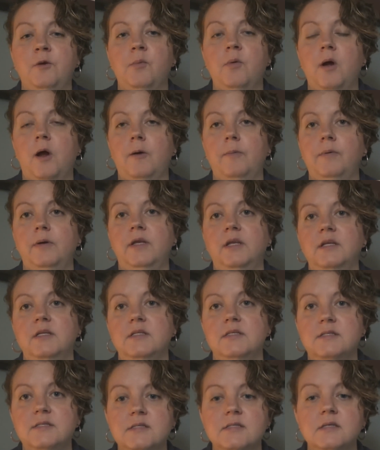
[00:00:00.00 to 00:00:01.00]

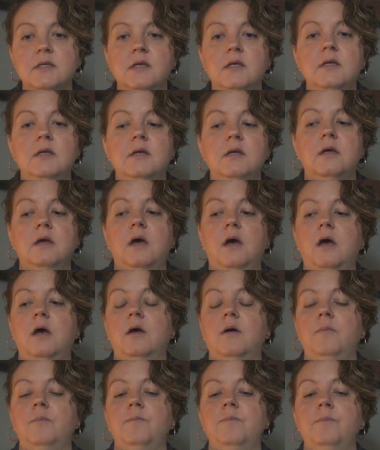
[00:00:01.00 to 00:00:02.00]
properties,
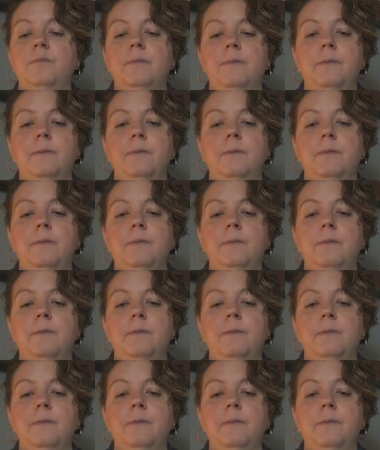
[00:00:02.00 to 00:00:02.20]
and